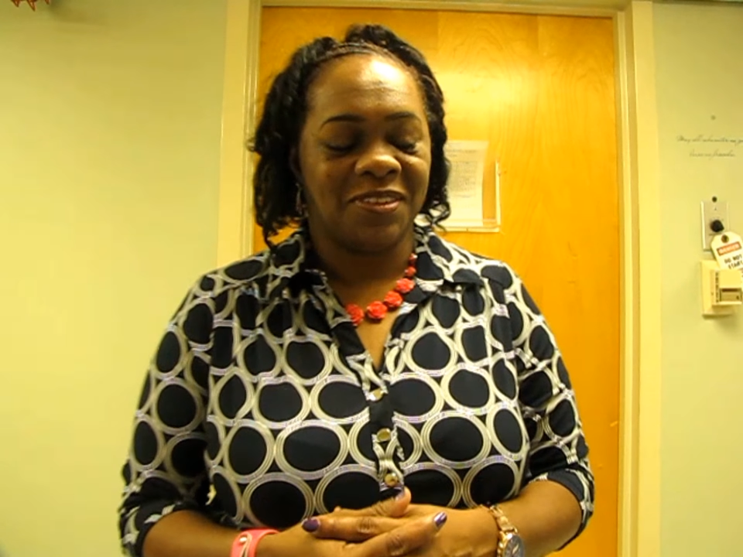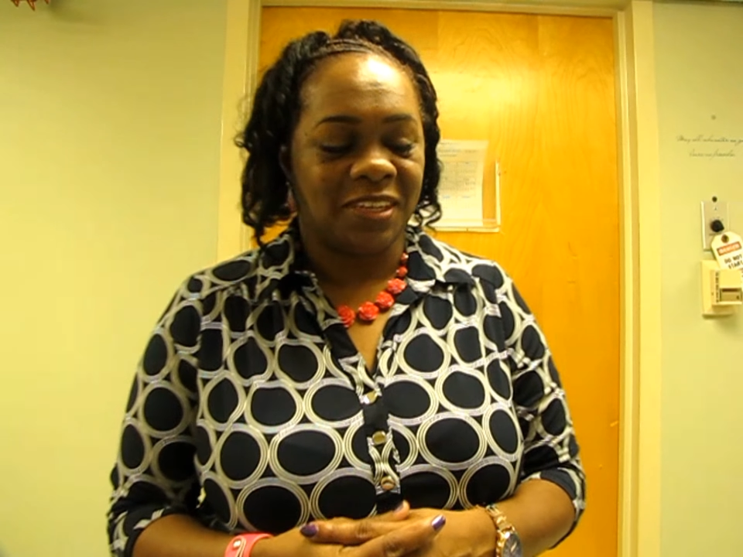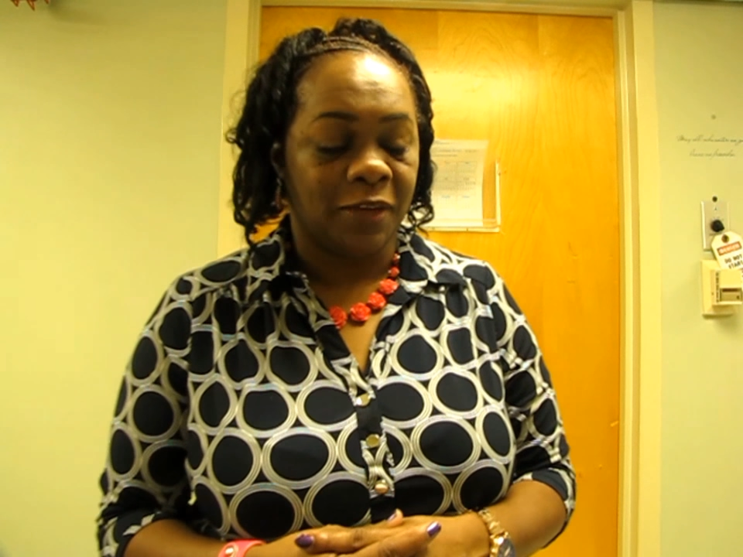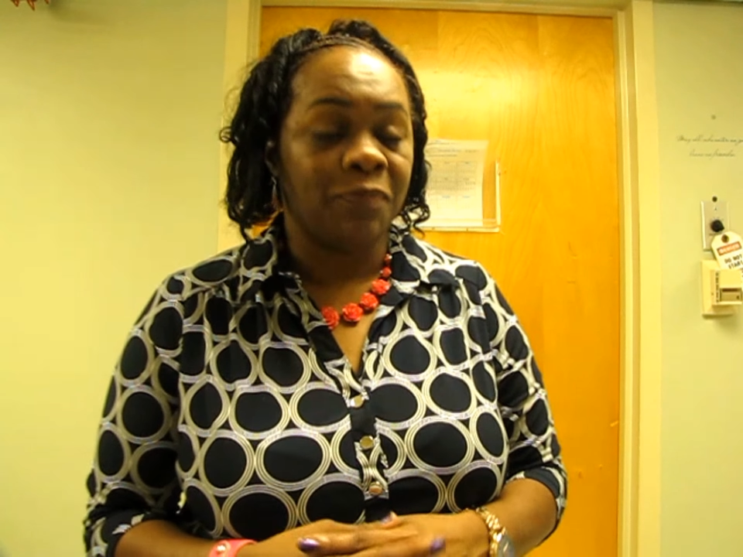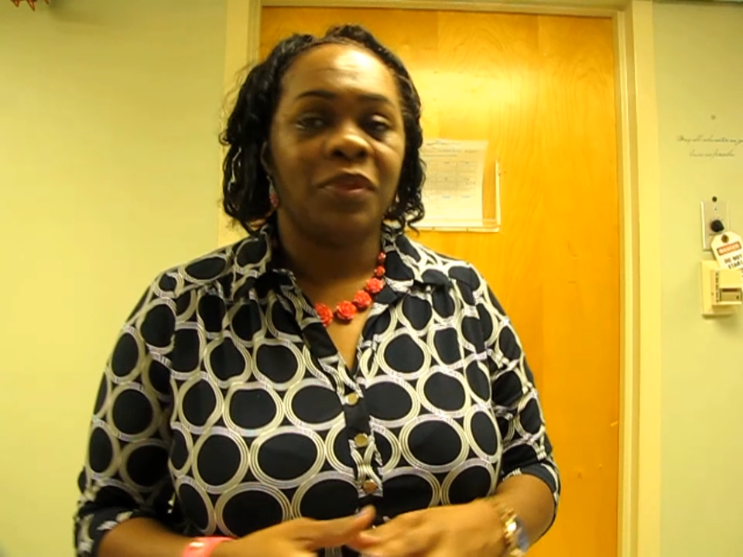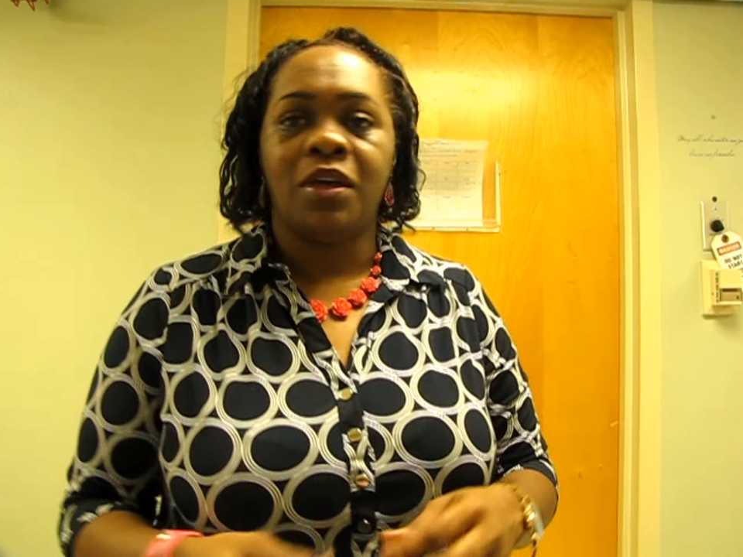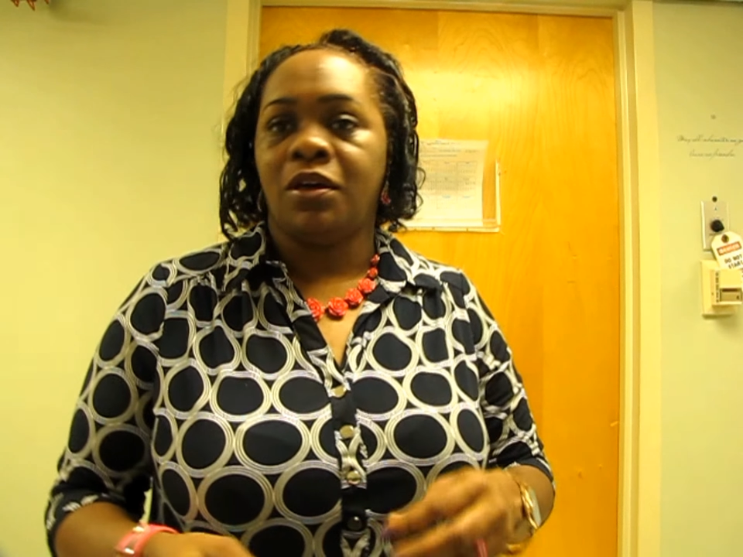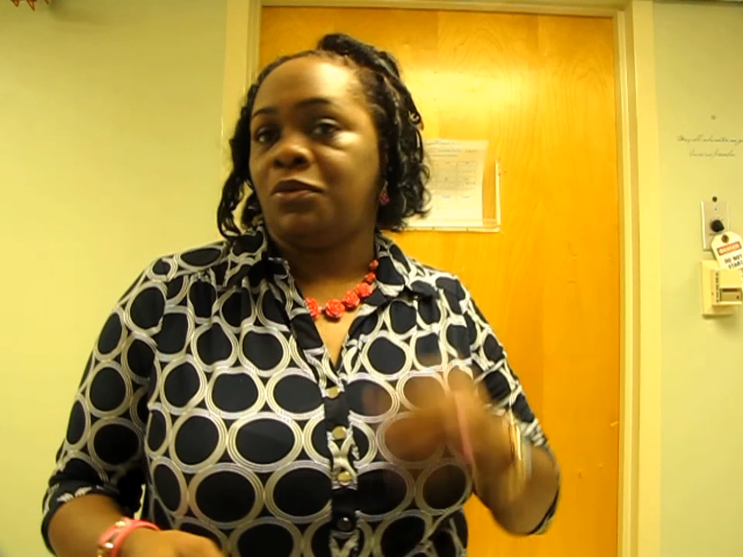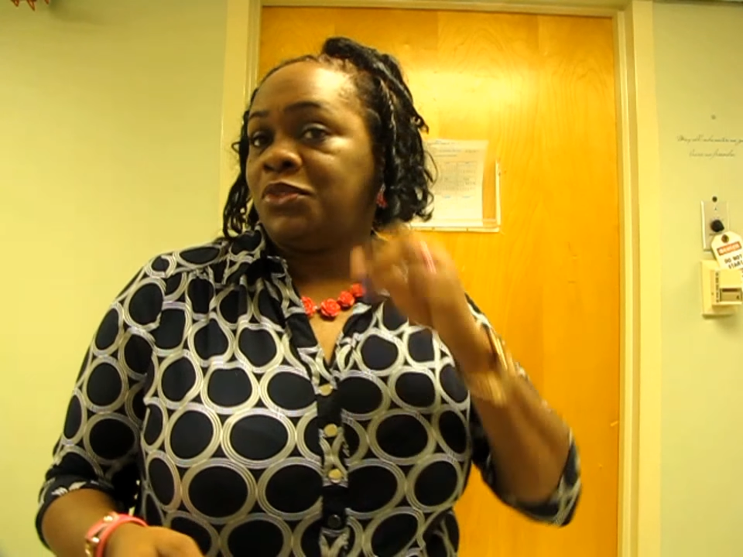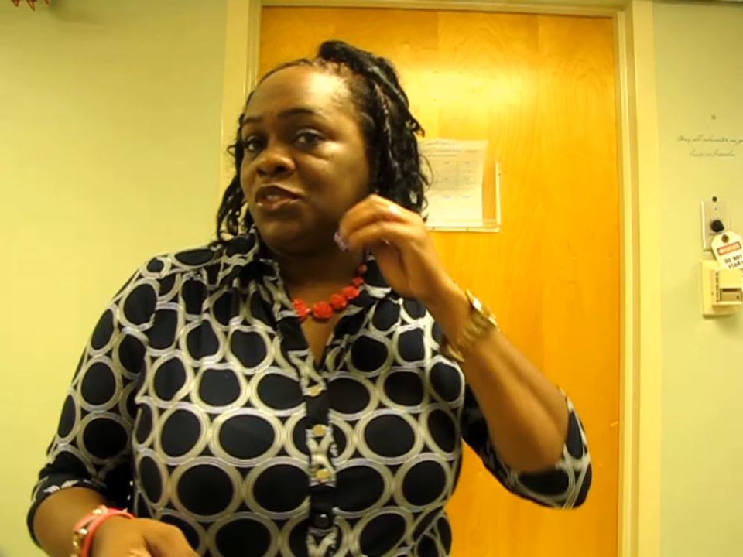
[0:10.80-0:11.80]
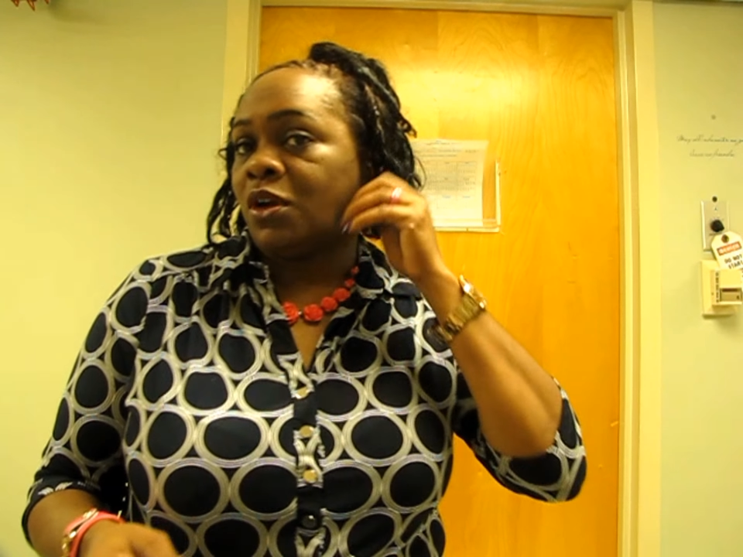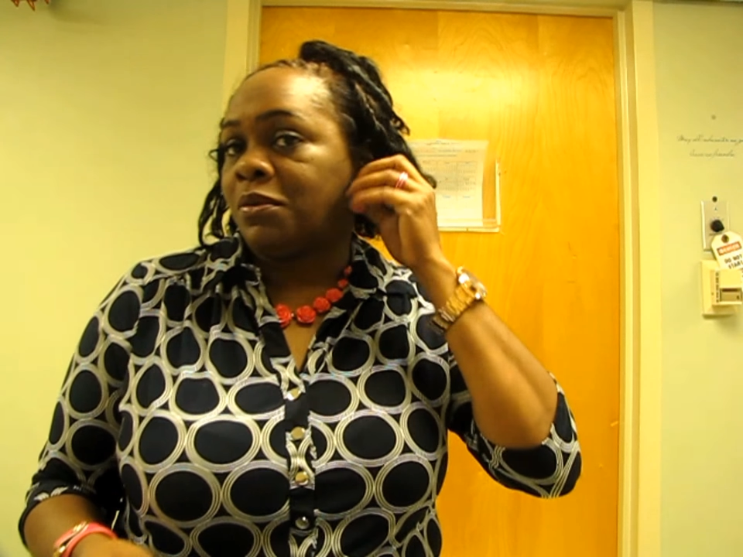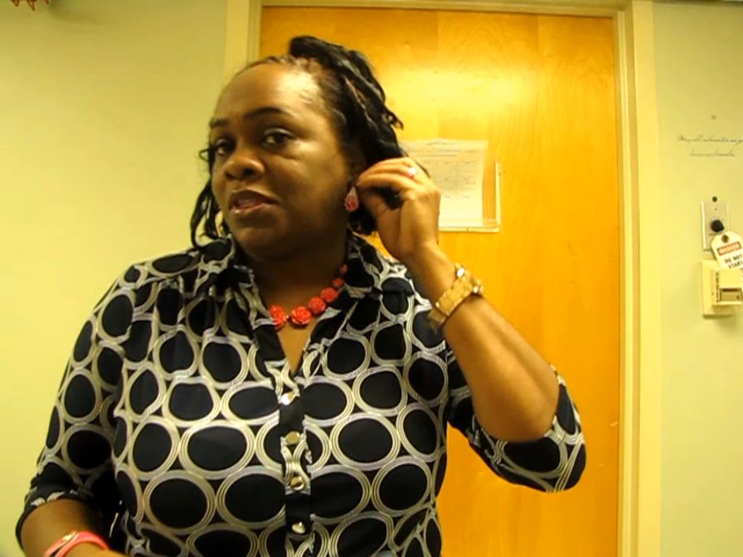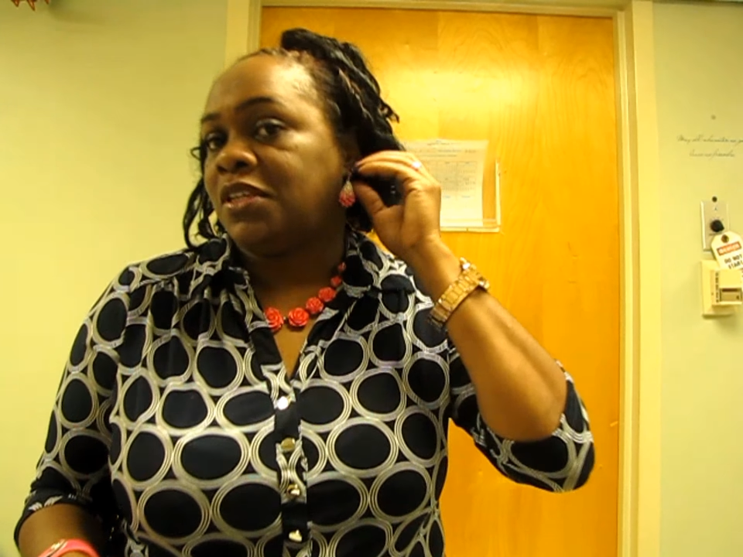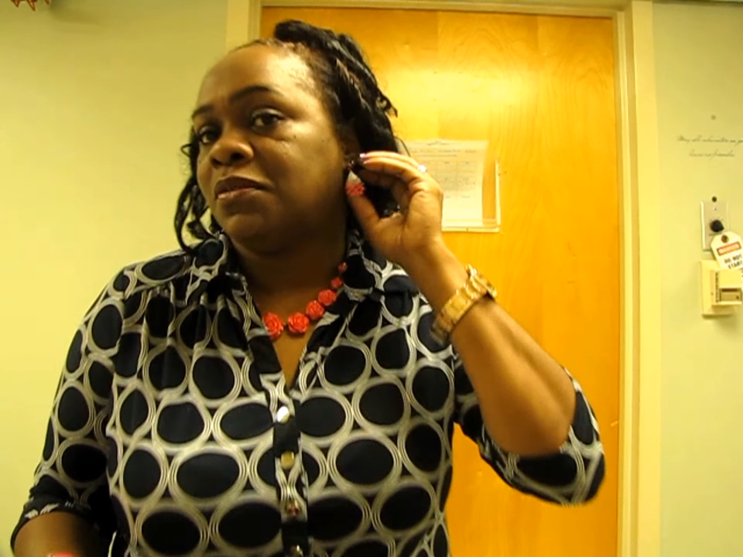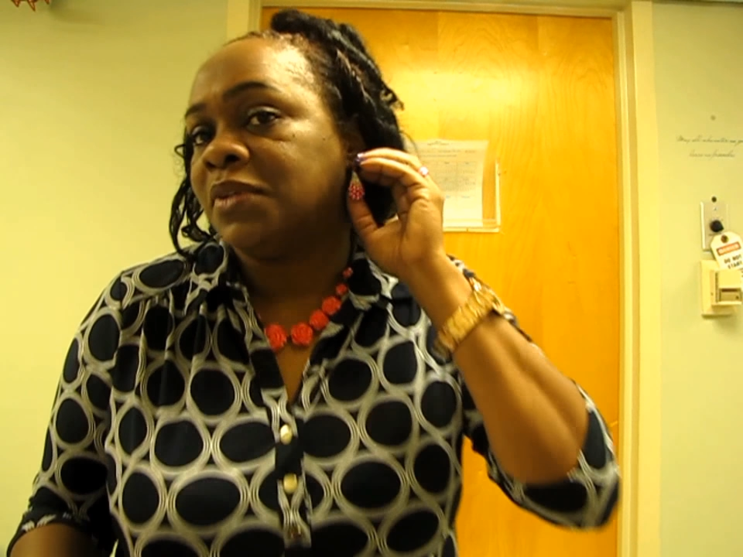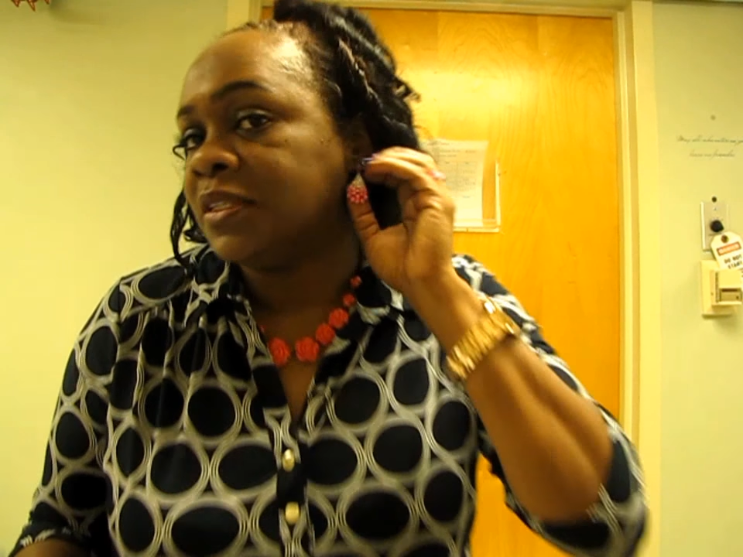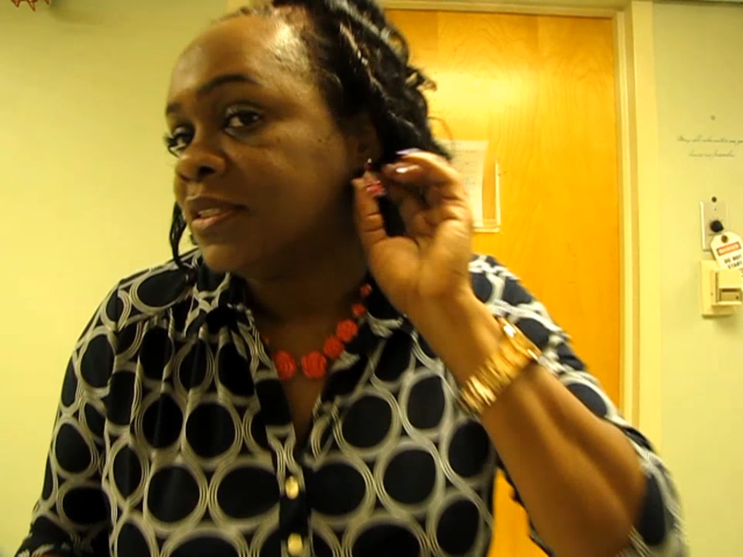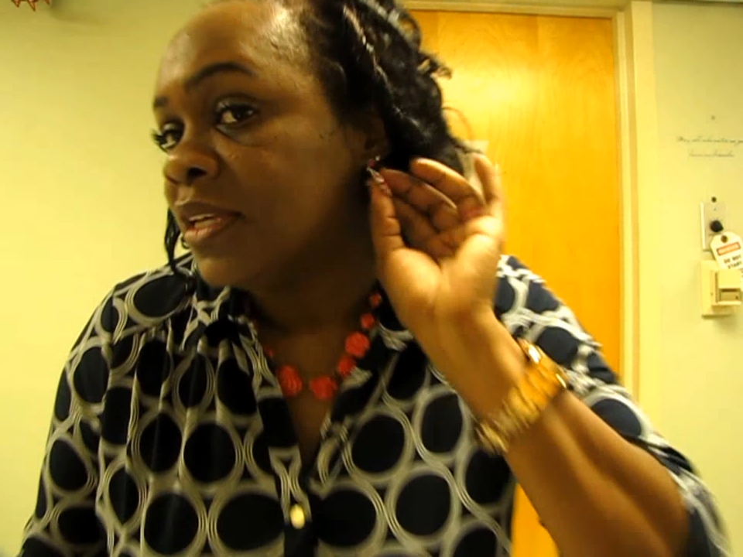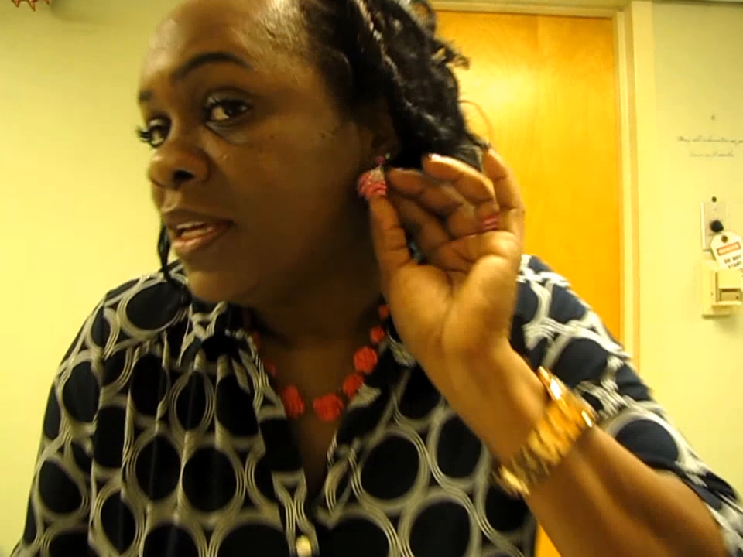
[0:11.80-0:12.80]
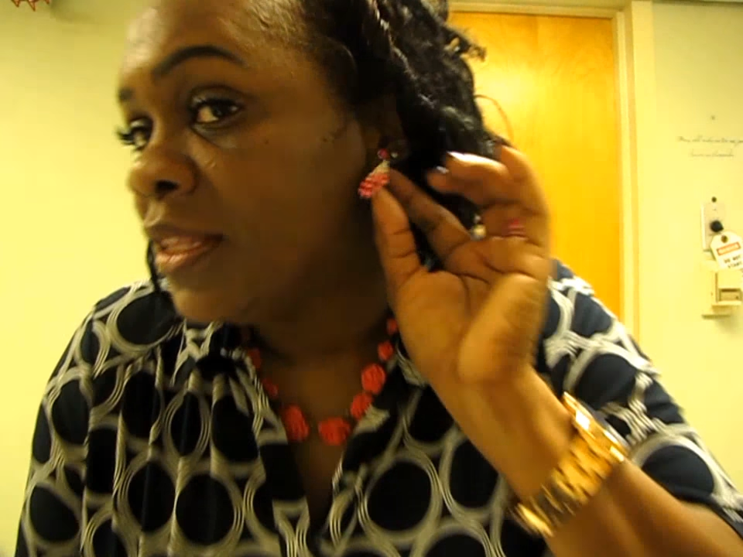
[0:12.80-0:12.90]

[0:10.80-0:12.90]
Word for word: the day. Uh, we'll start with the earrings.